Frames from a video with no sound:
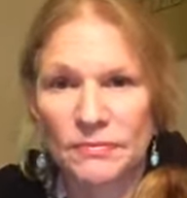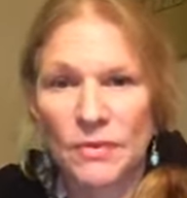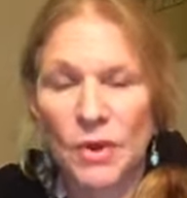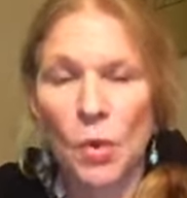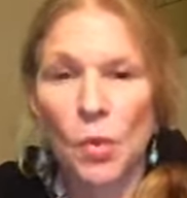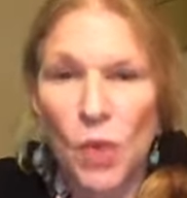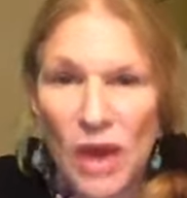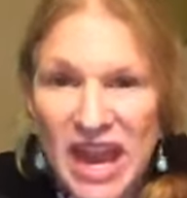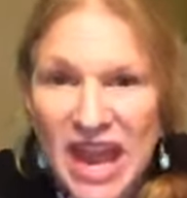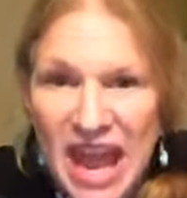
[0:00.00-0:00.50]

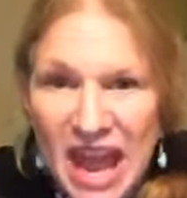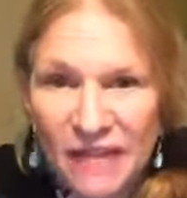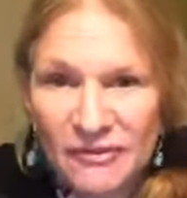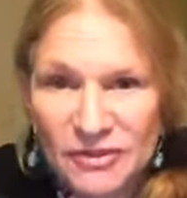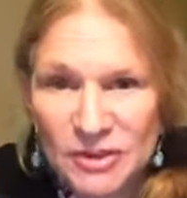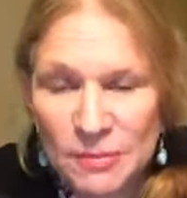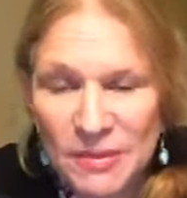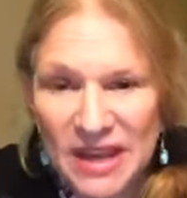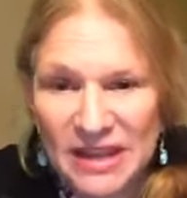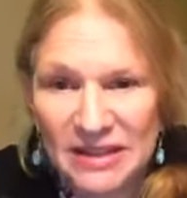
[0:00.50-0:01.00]
We have
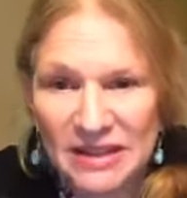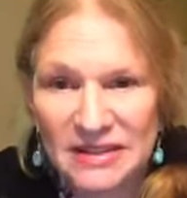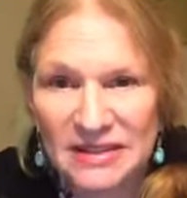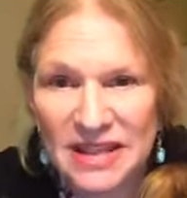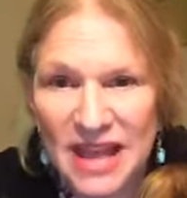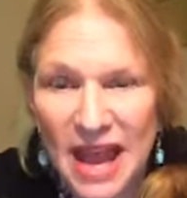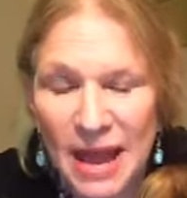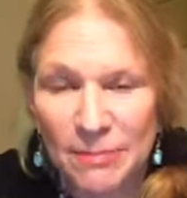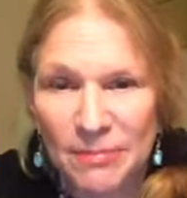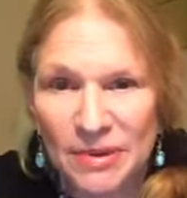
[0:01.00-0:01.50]
to make this
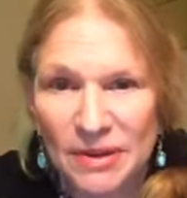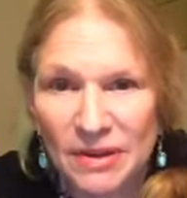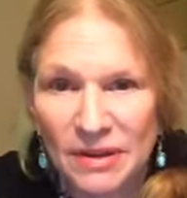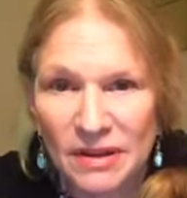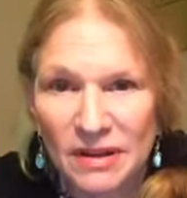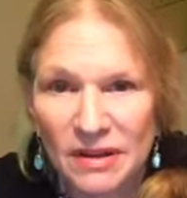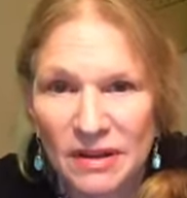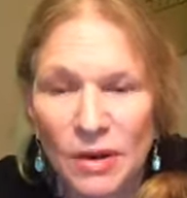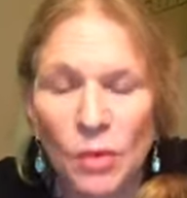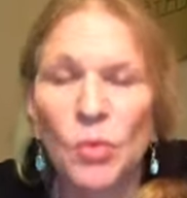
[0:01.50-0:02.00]
happen.
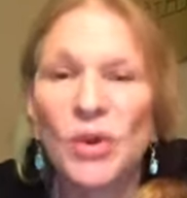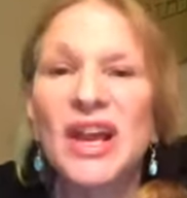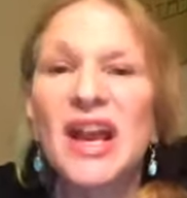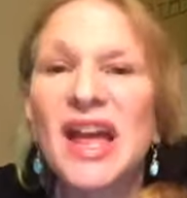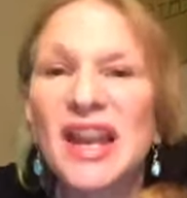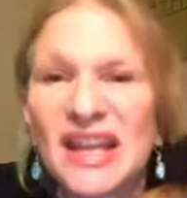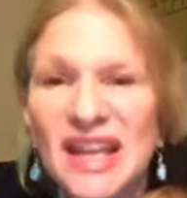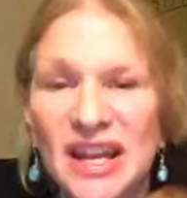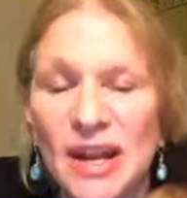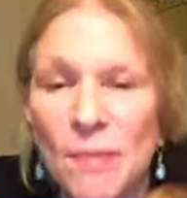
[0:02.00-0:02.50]
And we
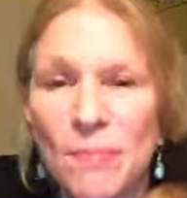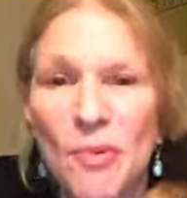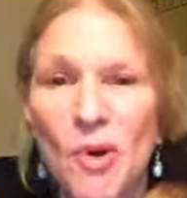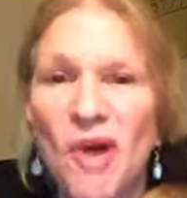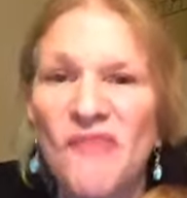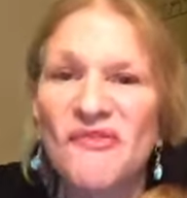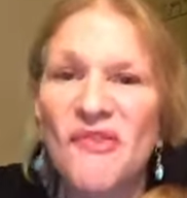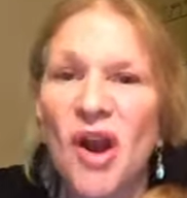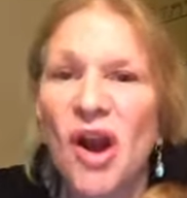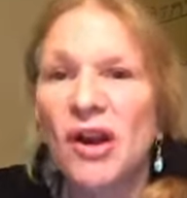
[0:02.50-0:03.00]
got to get up
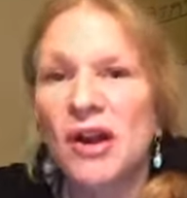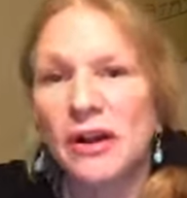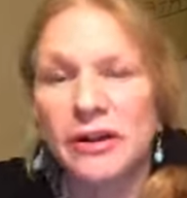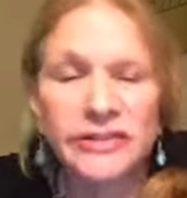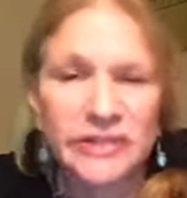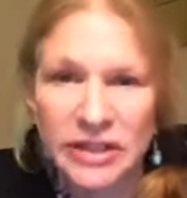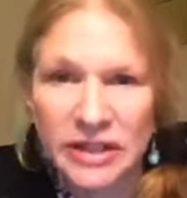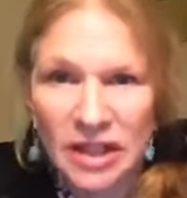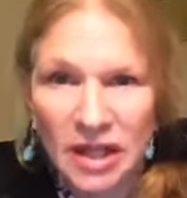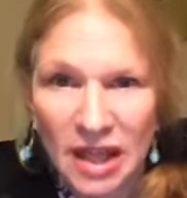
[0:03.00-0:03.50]
off our
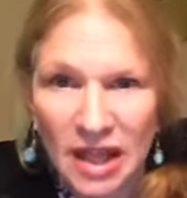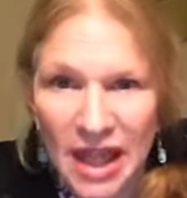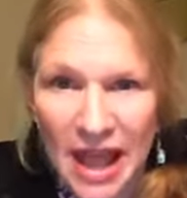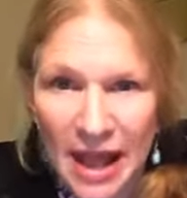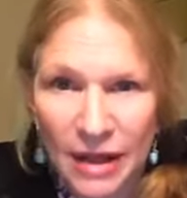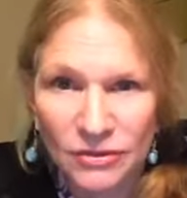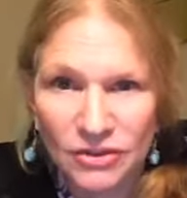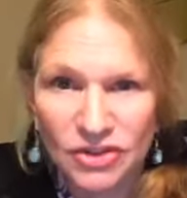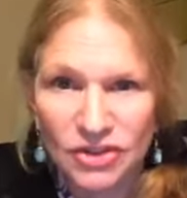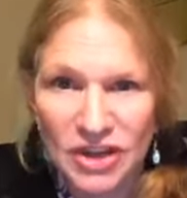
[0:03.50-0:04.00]
cushy little
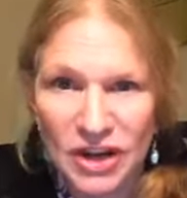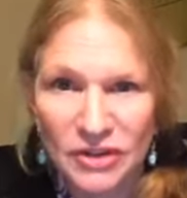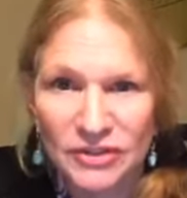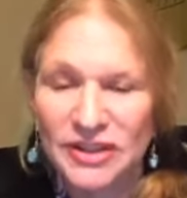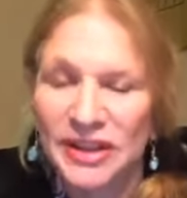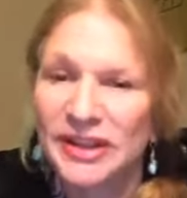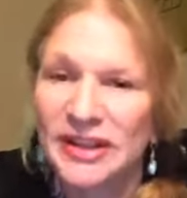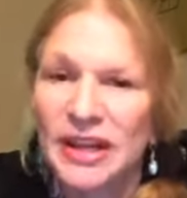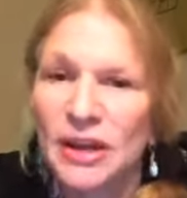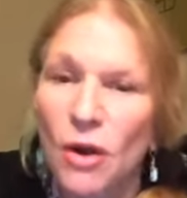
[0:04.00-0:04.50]
lounge chairs
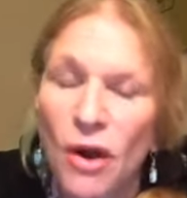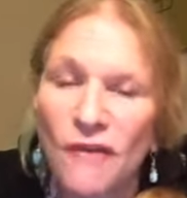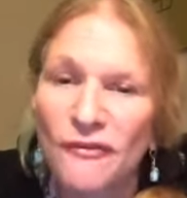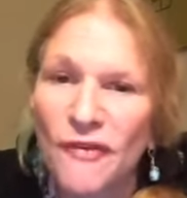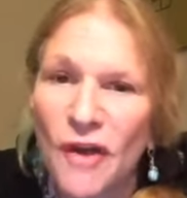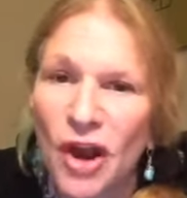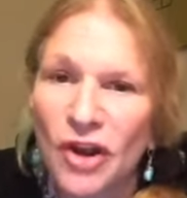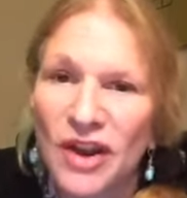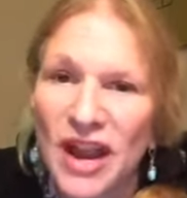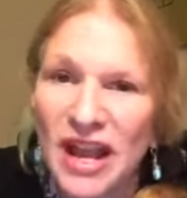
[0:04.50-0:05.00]
and get off
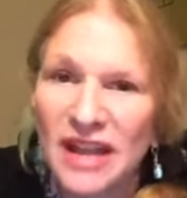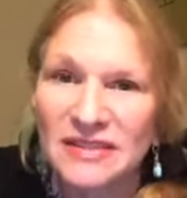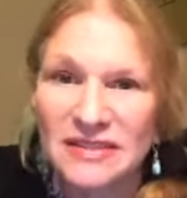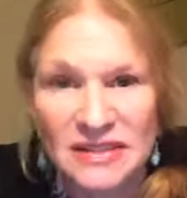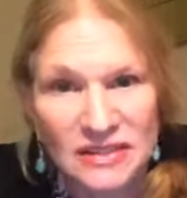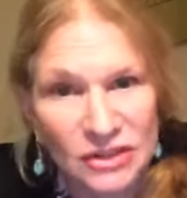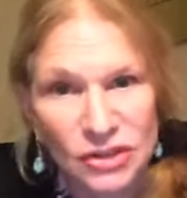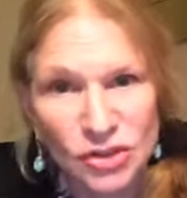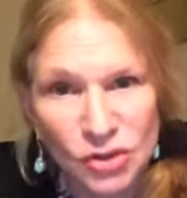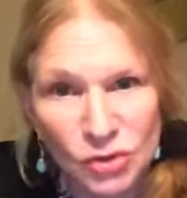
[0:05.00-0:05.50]
our
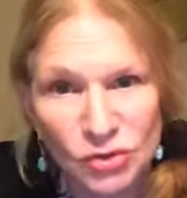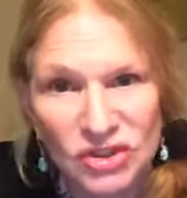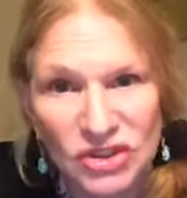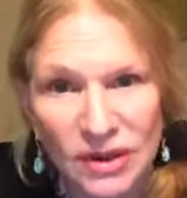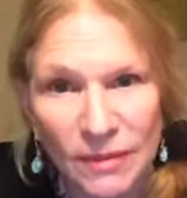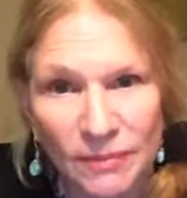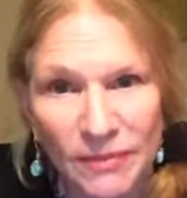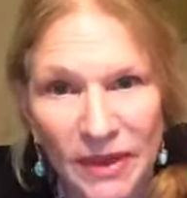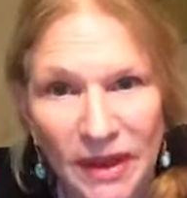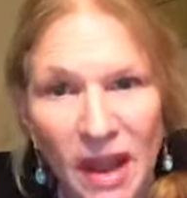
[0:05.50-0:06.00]
asses and do
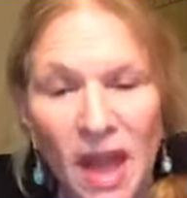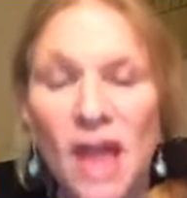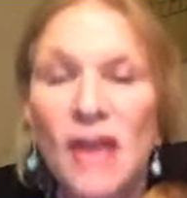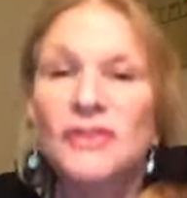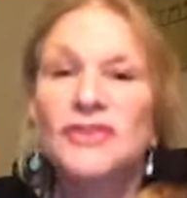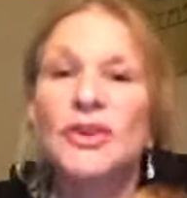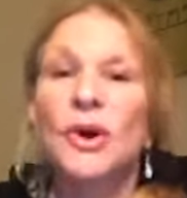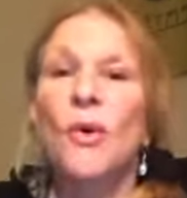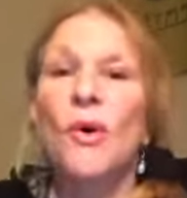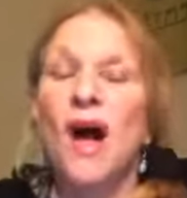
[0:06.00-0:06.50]
something.
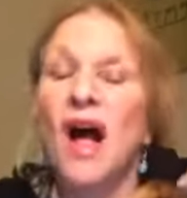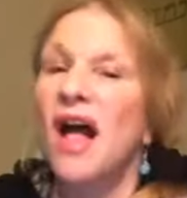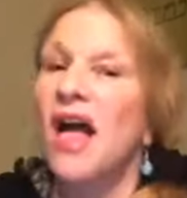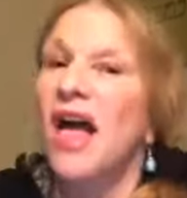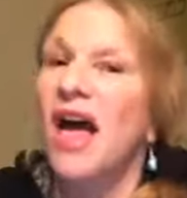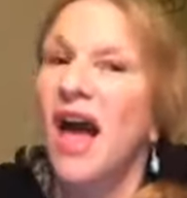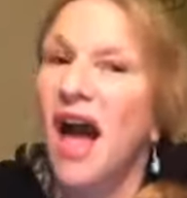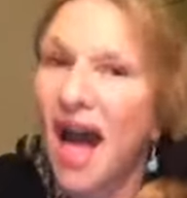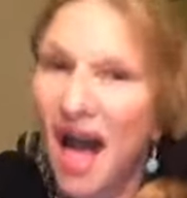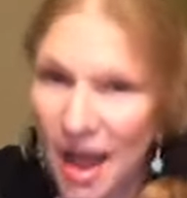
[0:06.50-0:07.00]
So
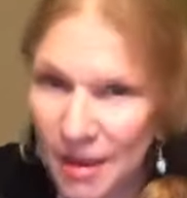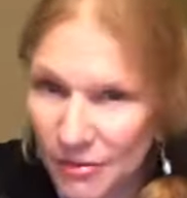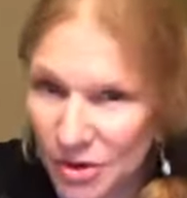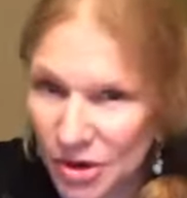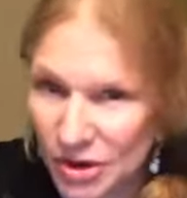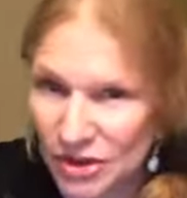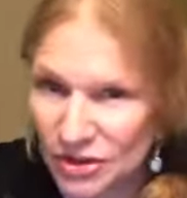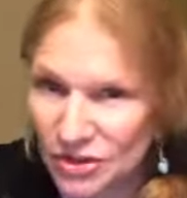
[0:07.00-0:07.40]
I'm going to